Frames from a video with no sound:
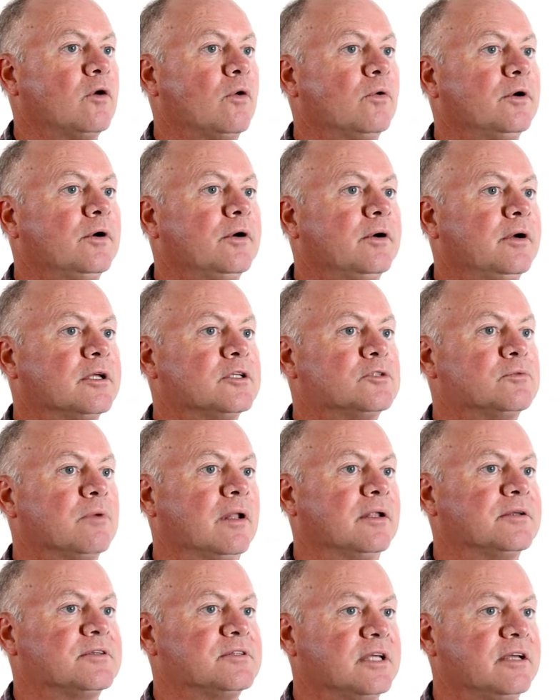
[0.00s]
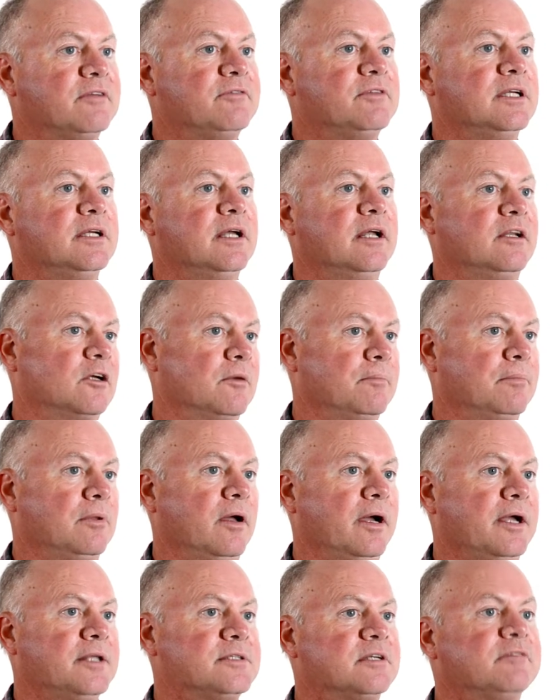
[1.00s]
owner as well as safety and
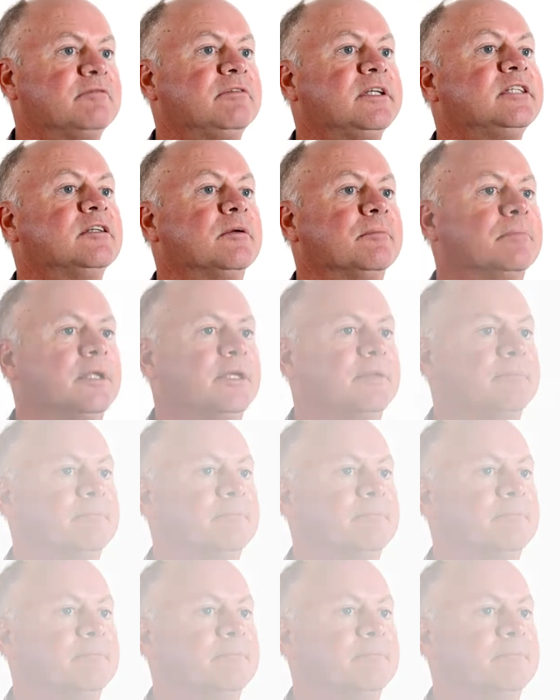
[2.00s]
compliance at Fleet Complete.